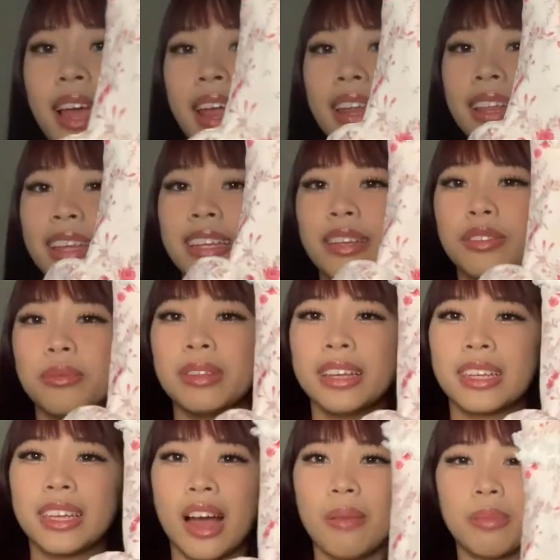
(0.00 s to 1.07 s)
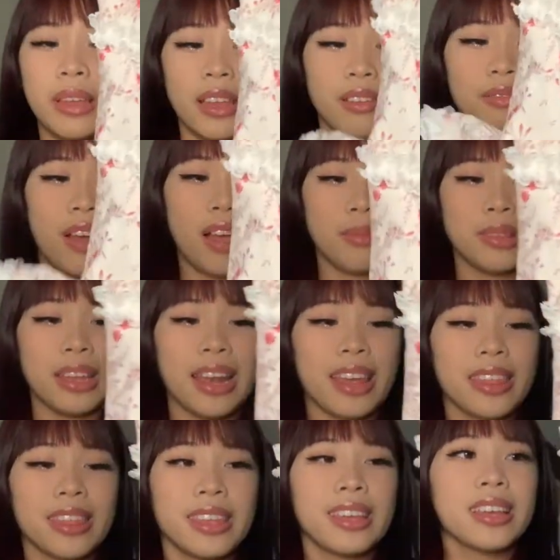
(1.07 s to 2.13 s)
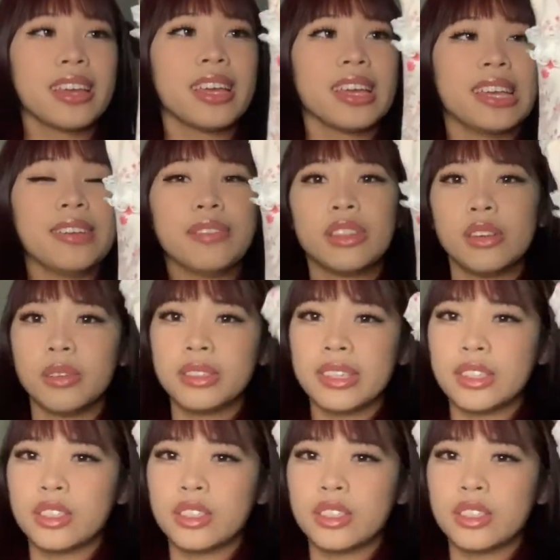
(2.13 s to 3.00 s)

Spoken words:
and it like gives me like cupcake vibes. And I think even though it's like